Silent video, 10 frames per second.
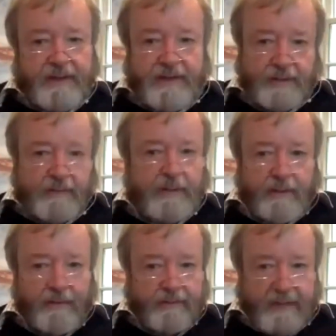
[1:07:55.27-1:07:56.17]
to do with
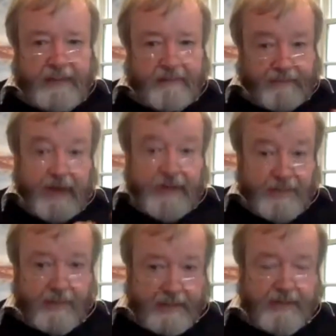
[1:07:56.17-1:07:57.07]
what fires
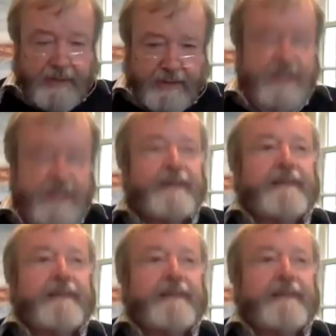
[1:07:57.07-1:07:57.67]
your interest.